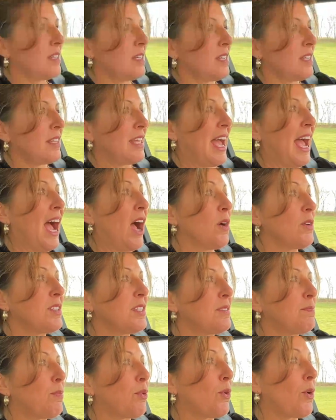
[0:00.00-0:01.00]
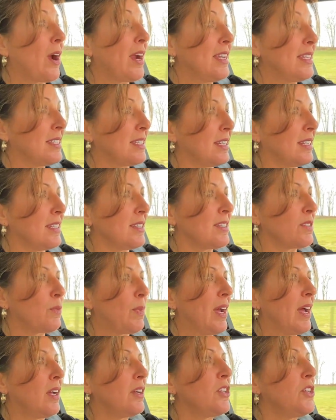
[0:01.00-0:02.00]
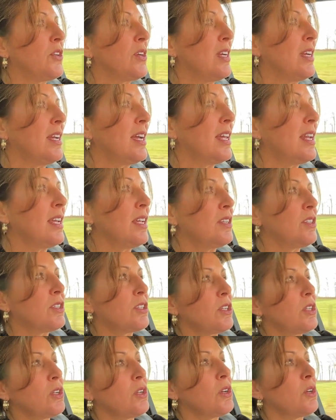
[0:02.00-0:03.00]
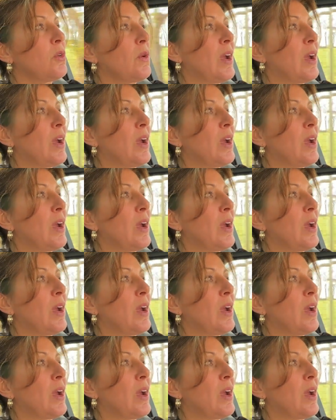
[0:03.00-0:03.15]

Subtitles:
The house prices, well, you can get into